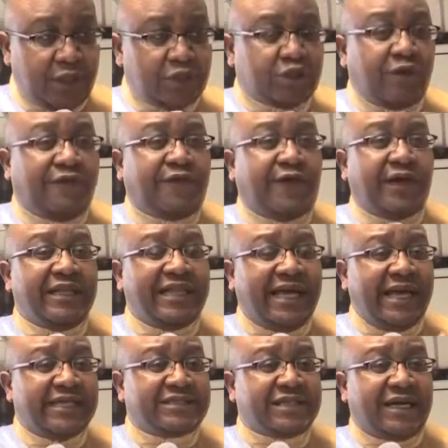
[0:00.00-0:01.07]
So for
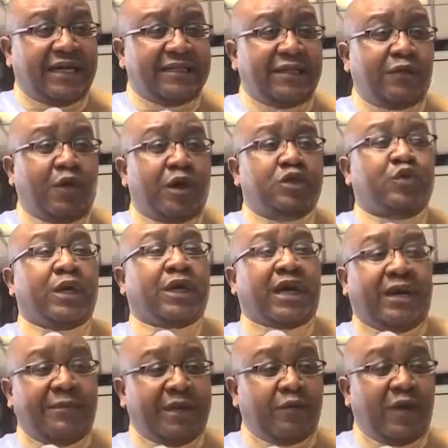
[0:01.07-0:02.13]
Elisha, the words were
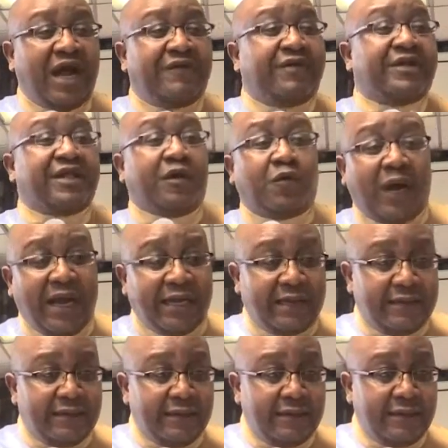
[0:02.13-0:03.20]
coming wherever they went.